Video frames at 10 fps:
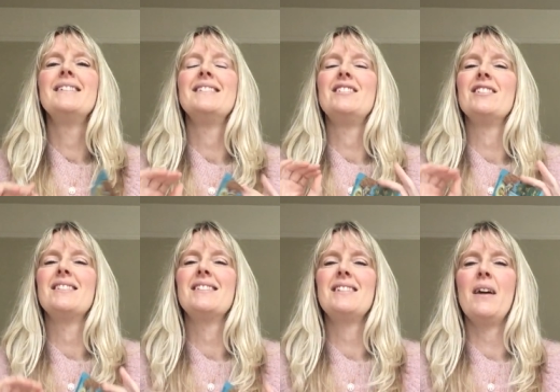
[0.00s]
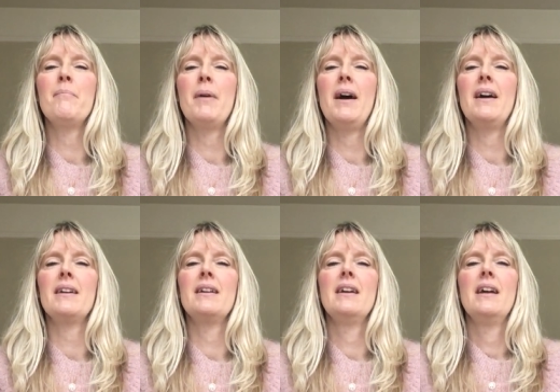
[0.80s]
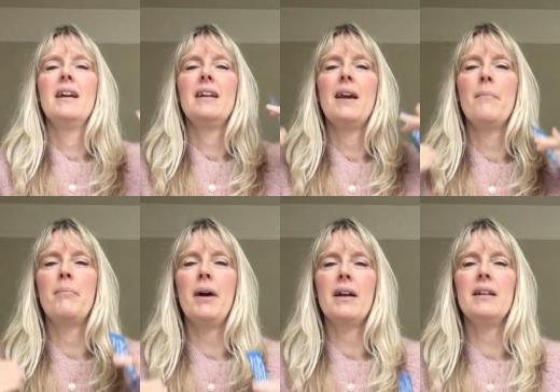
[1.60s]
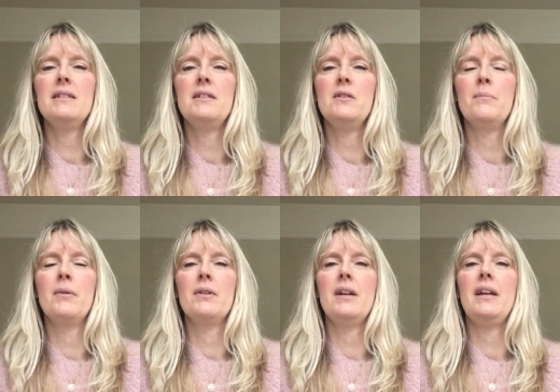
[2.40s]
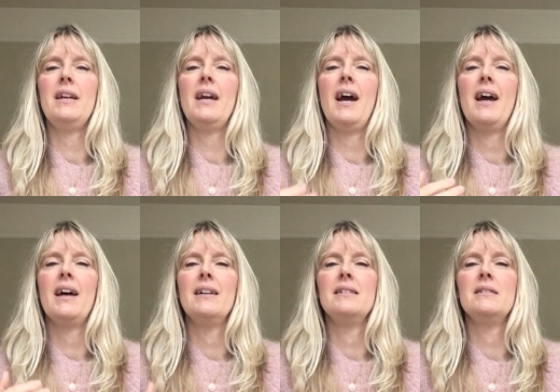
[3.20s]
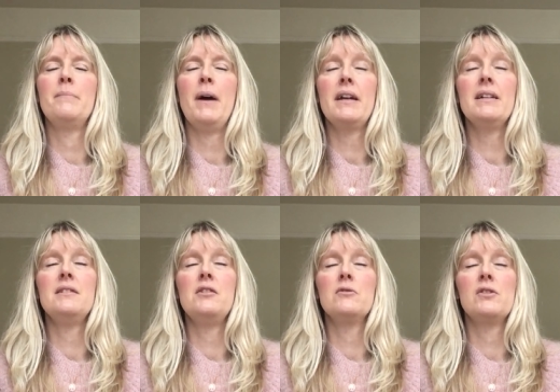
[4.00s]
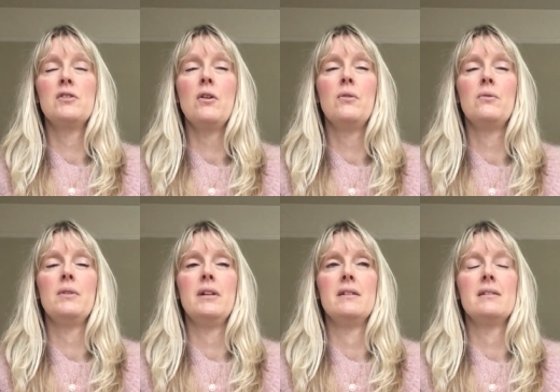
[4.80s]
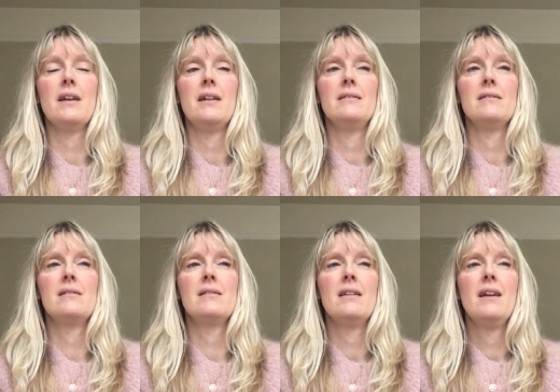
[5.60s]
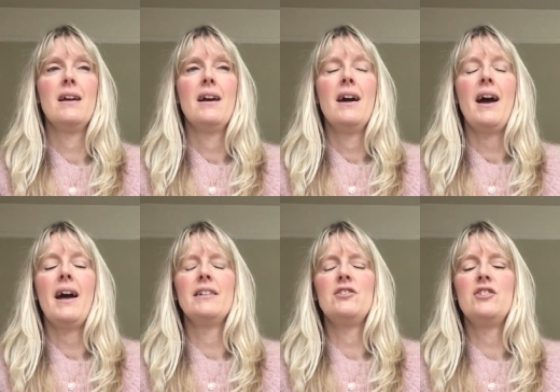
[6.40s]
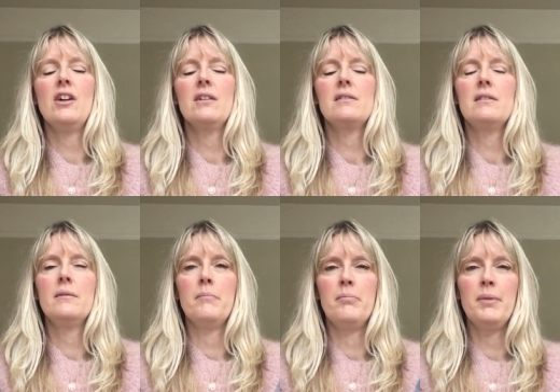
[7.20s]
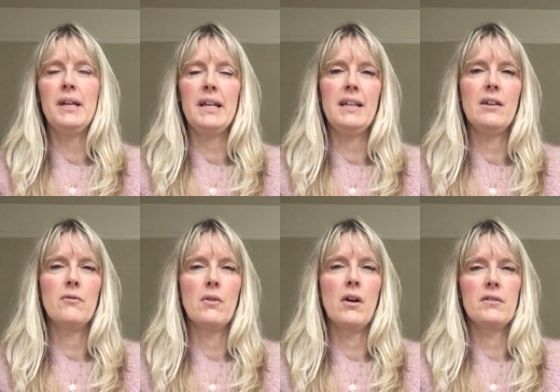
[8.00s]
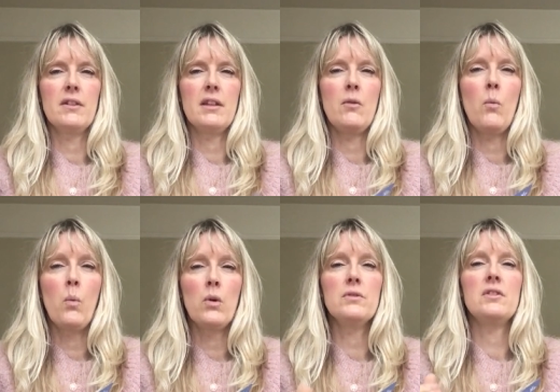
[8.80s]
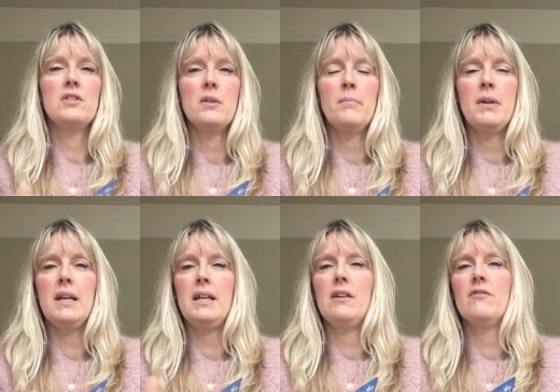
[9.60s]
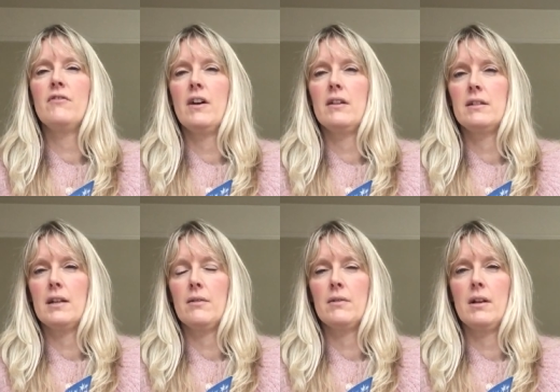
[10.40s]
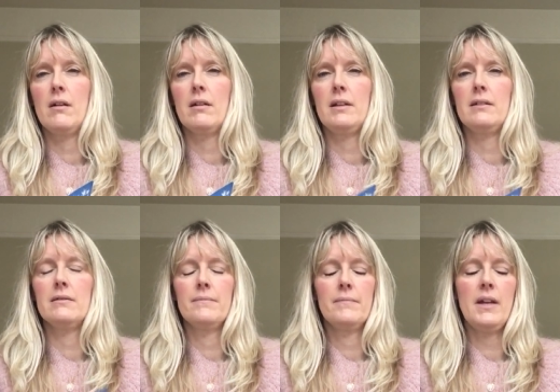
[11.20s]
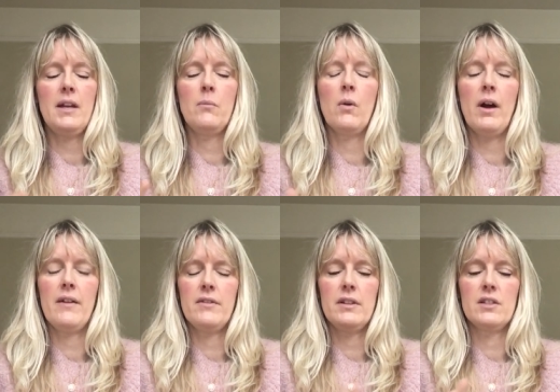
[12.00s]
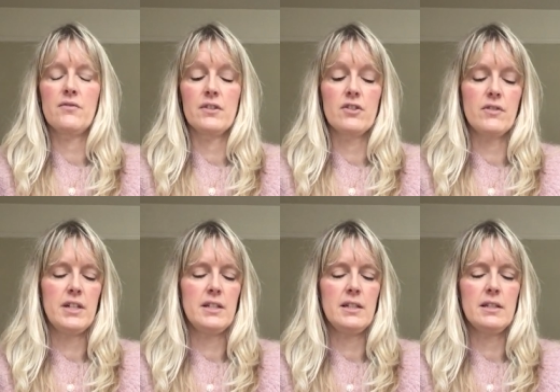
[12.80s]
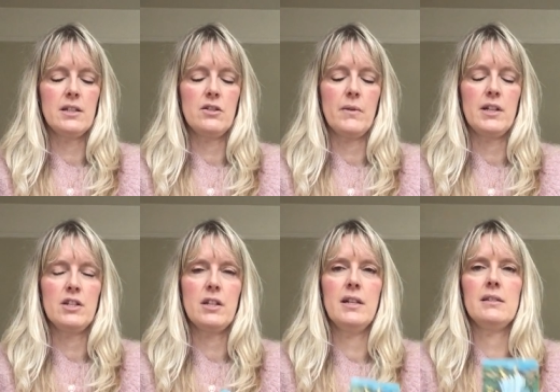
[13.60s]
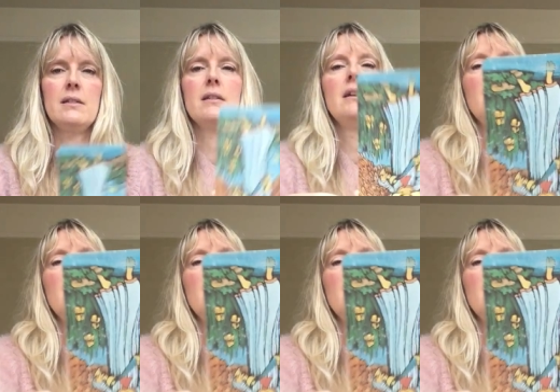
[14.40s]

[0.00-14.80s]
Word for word: to just step back, get back into your body and back into your soul in a sense, and just be rather than want to be further down the line in whatever this frustrating situation is.